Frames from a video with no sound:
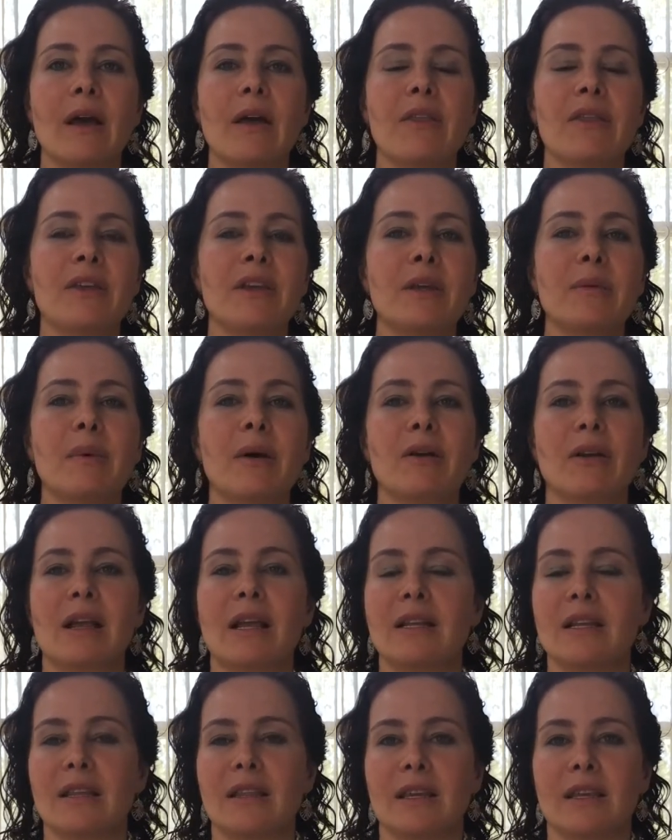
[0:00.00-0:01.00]
Think about
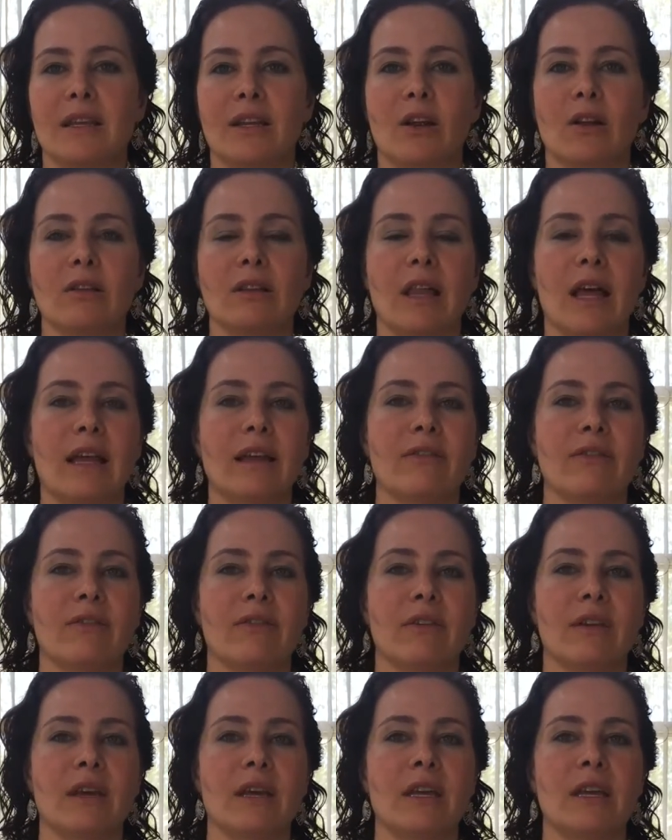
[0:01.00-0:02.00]
anything in our life.
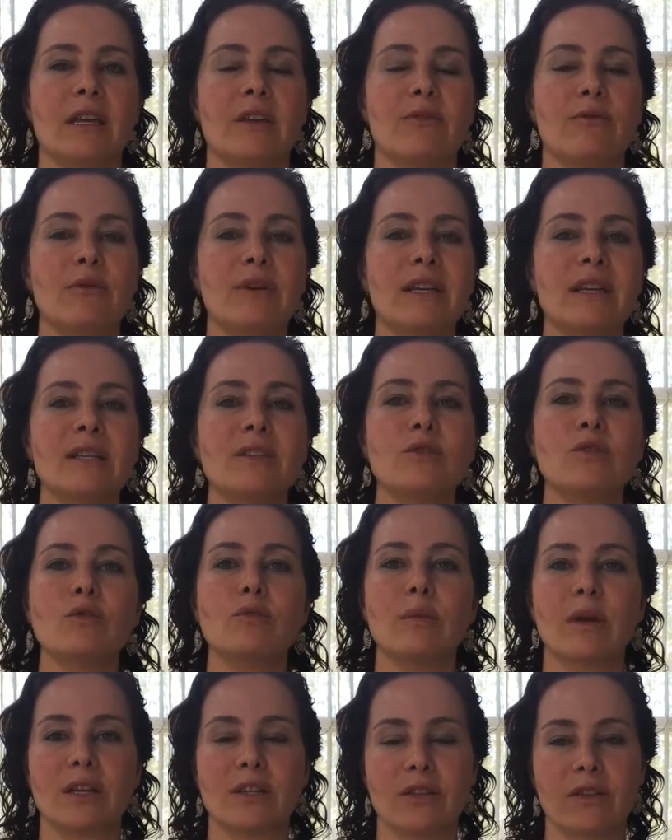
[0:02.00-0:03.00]
If we get too
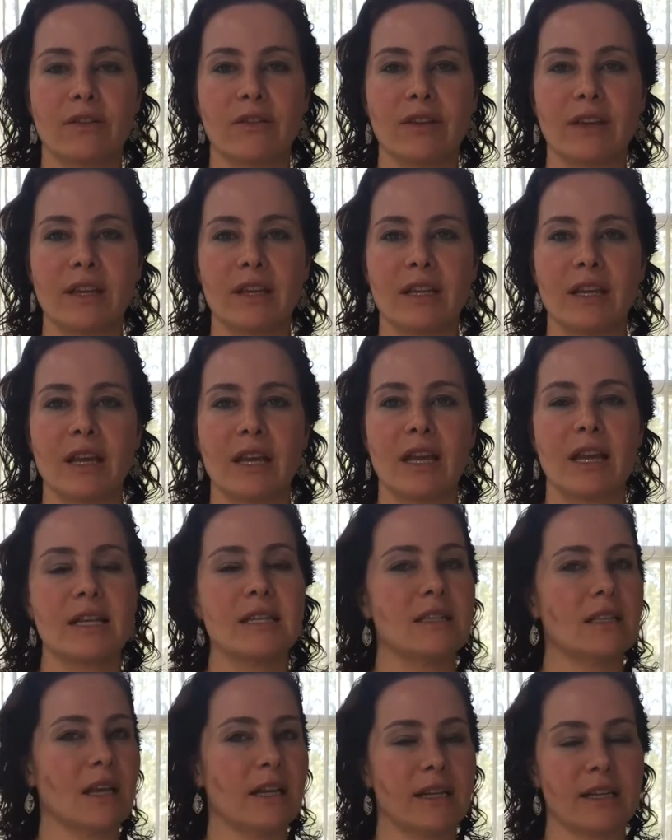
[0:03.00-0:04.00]
much of it,
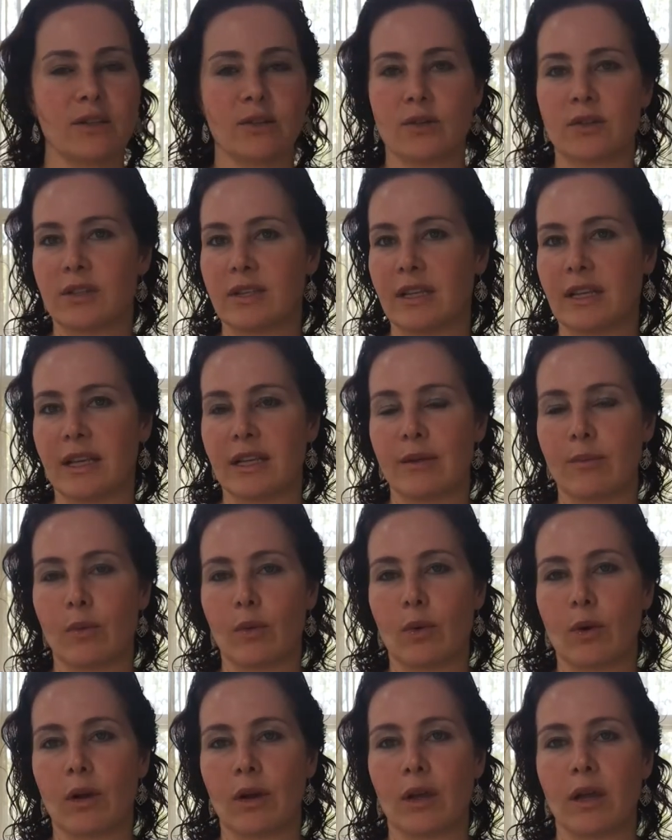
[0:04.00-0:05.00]
it's not interesting
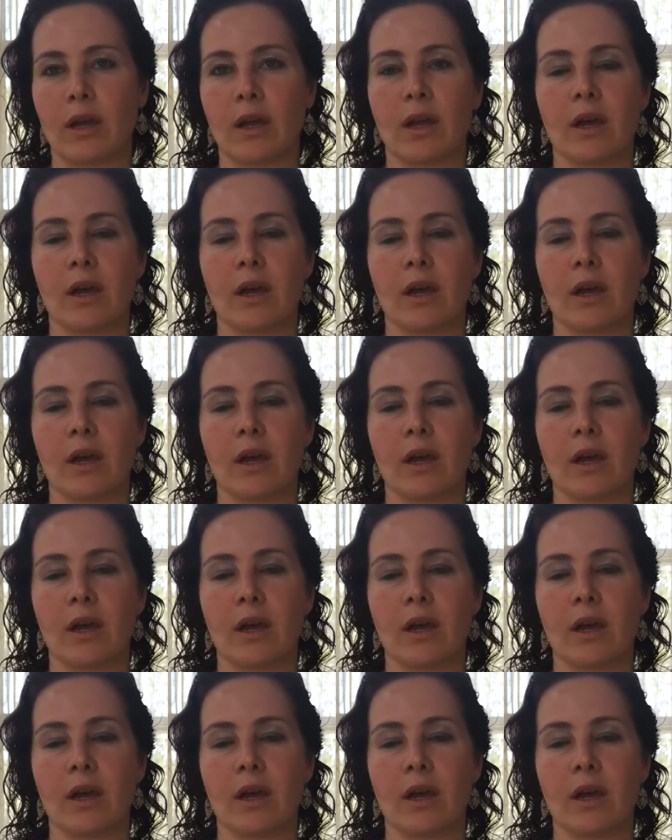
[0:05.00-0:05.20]
anymore.